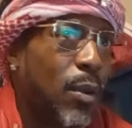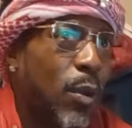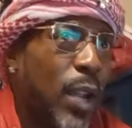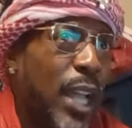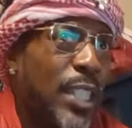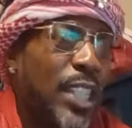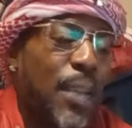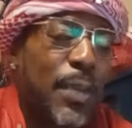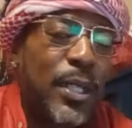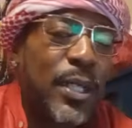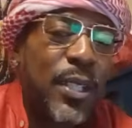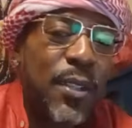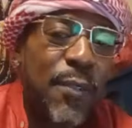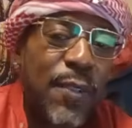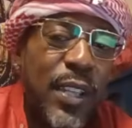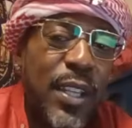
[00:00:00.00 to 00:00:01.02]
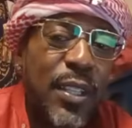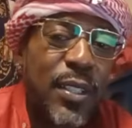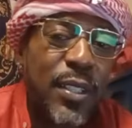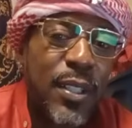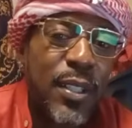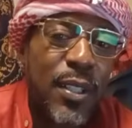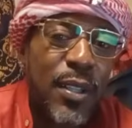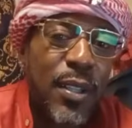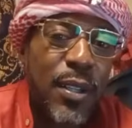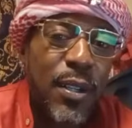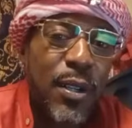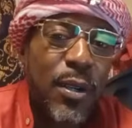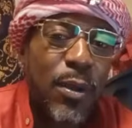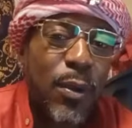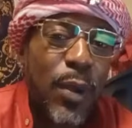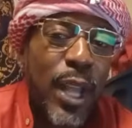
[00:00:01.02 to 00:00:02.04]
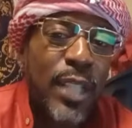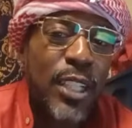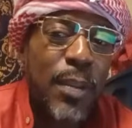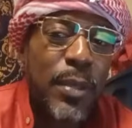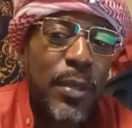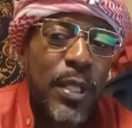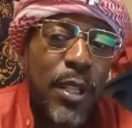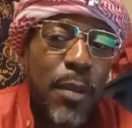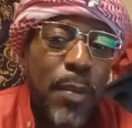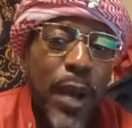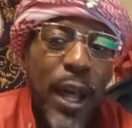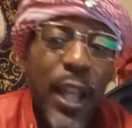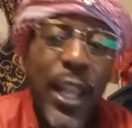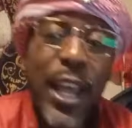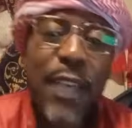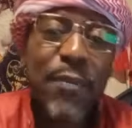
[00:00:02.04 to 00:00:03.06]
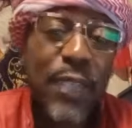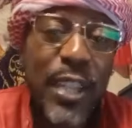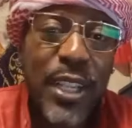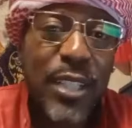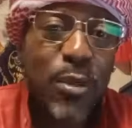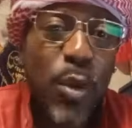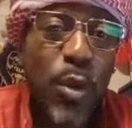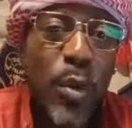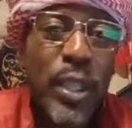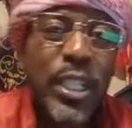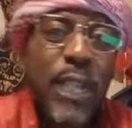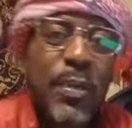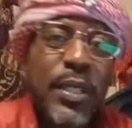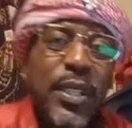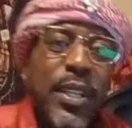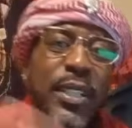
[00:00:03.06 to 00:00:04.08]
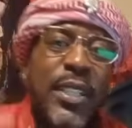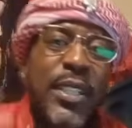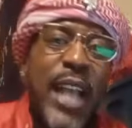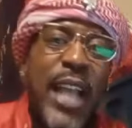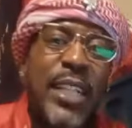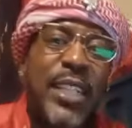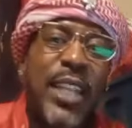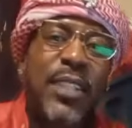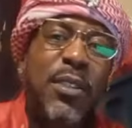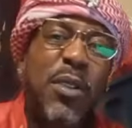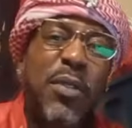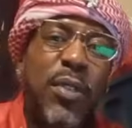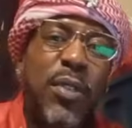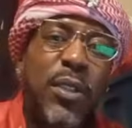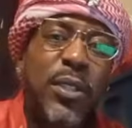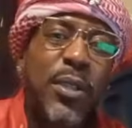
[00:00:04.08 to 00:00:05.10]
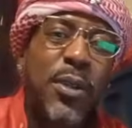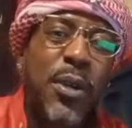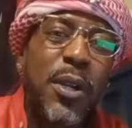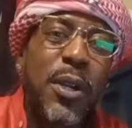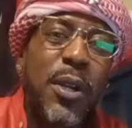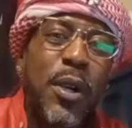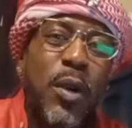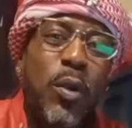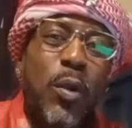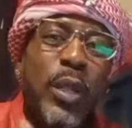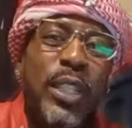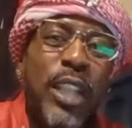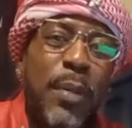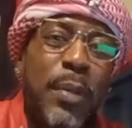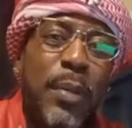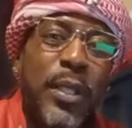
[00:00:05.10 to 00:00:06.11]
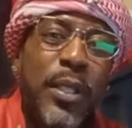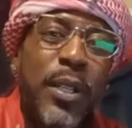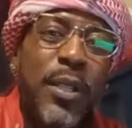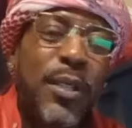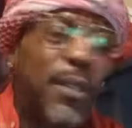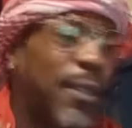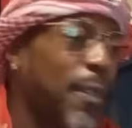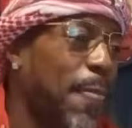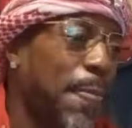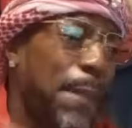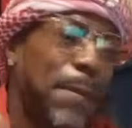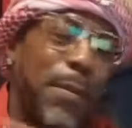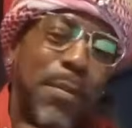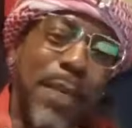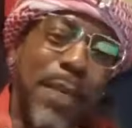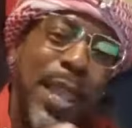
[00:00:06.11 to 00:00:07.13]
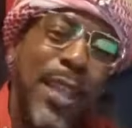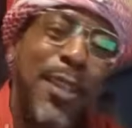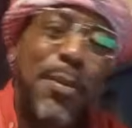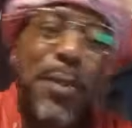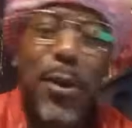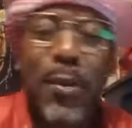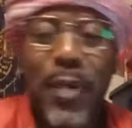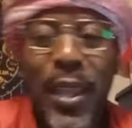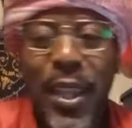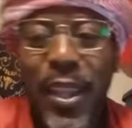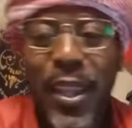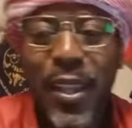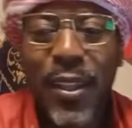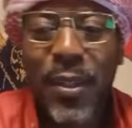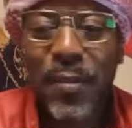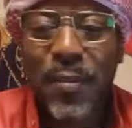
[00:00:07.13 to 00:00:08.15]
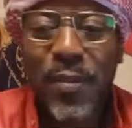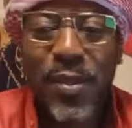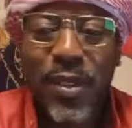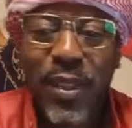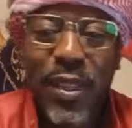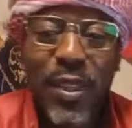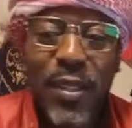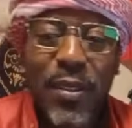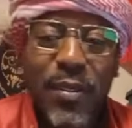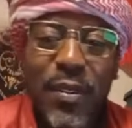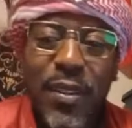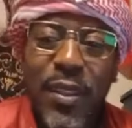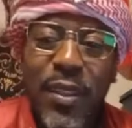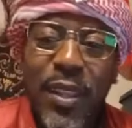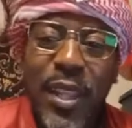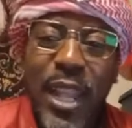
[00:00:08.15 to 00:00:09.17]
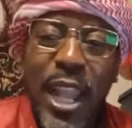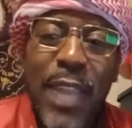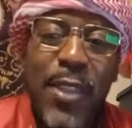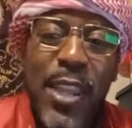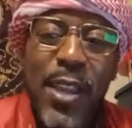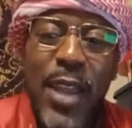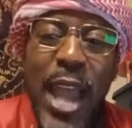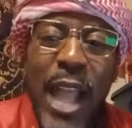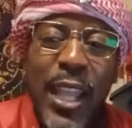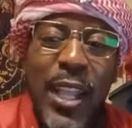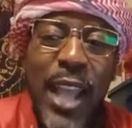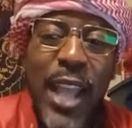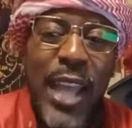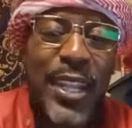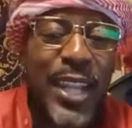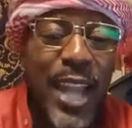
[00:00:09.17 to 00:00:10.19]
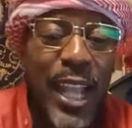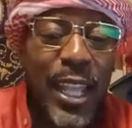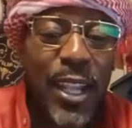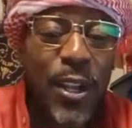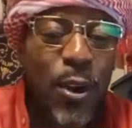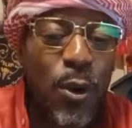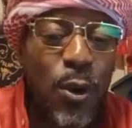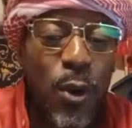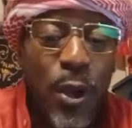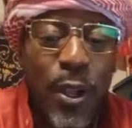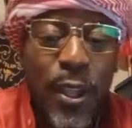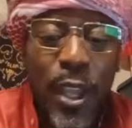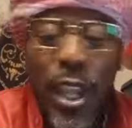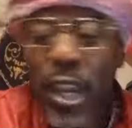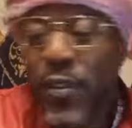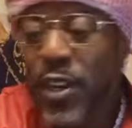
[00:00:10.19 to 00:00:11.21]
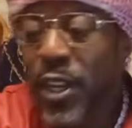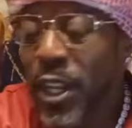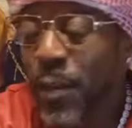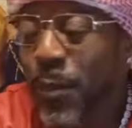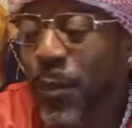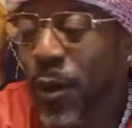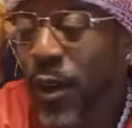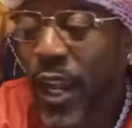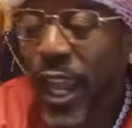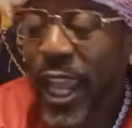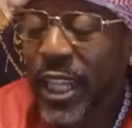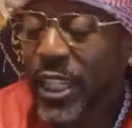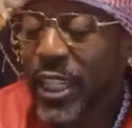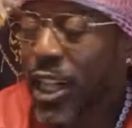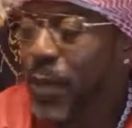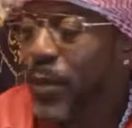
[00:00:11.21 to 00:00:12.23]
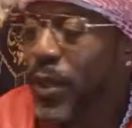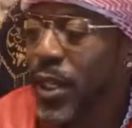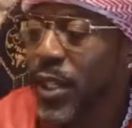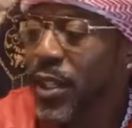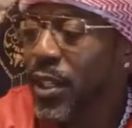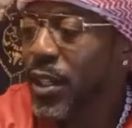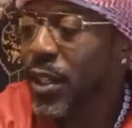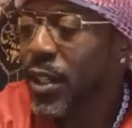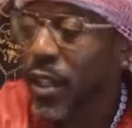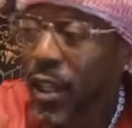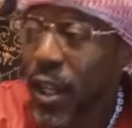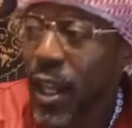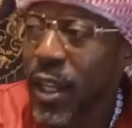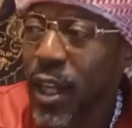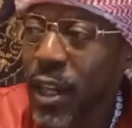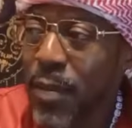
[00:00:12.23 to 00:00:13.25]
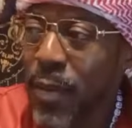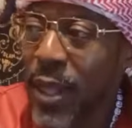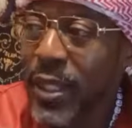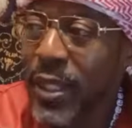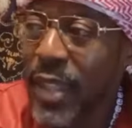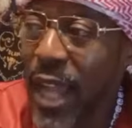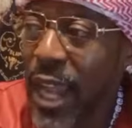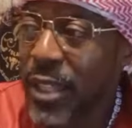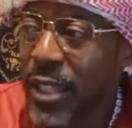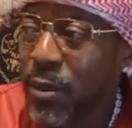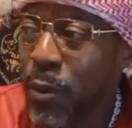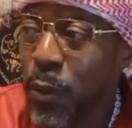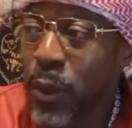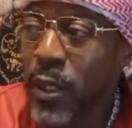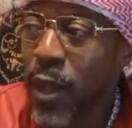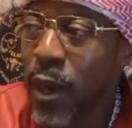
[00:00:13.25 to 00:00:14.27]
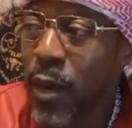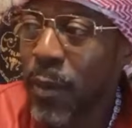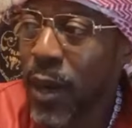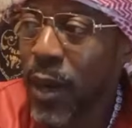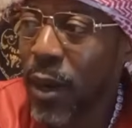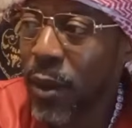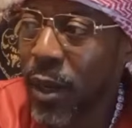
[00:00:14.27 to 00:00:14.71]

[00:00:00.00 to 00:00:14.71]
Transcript: I jump into the Vedas, when I jump into the Bhagavad Vedas, when we jump into the science that's universal, when we jump into the, man, come on, man. And then I can go even deeper and jump into another of my science when we talk about